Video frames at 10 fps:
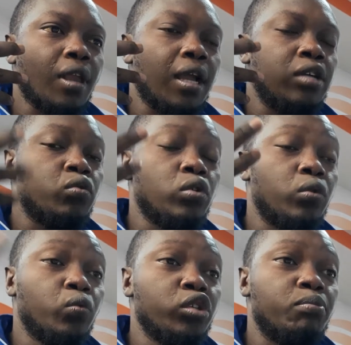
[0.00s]
It
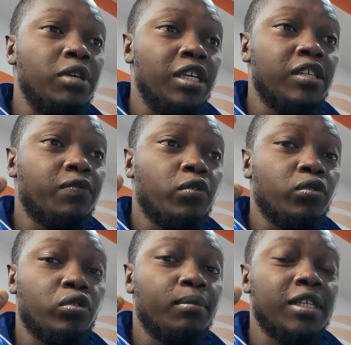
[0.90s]
won't be easy
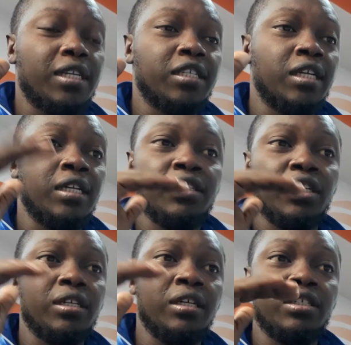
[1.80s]
for Thomas Tuchel and
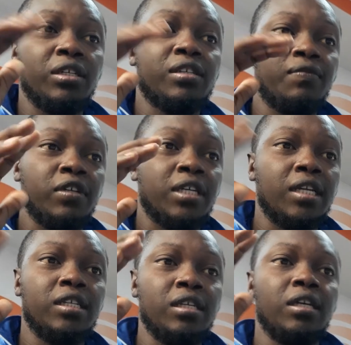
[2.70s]
Chelsea
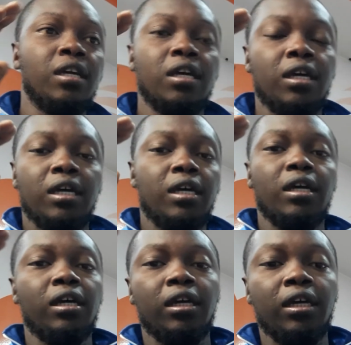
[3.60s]
fraternity
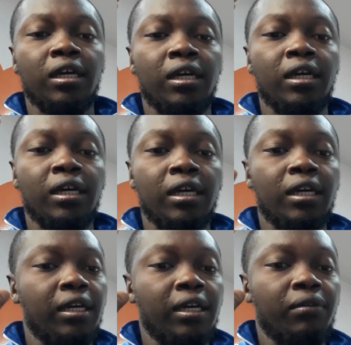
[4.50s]

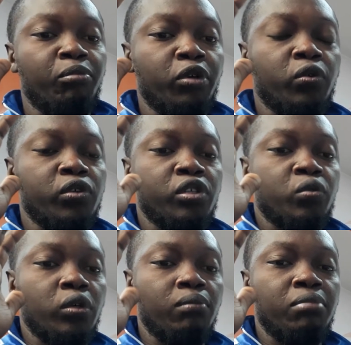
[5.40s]
because it
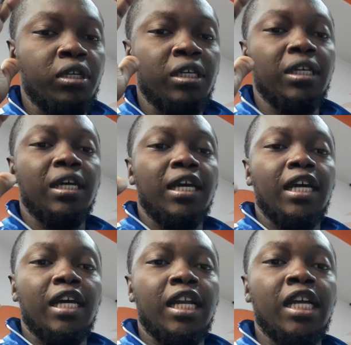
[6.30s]
will be
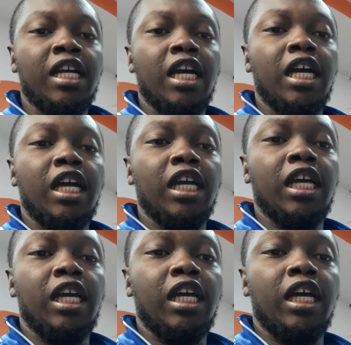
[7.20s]
like
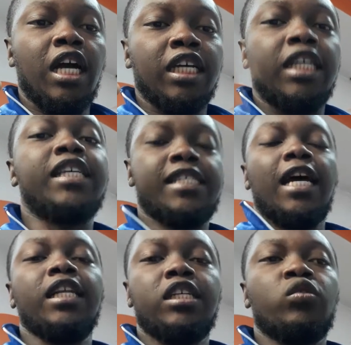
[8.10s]
a
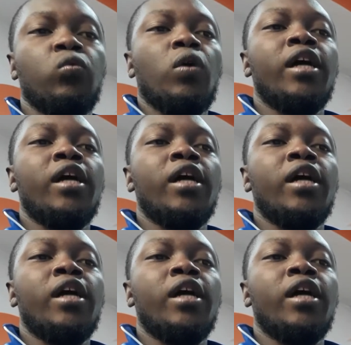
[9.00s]
kickstart to a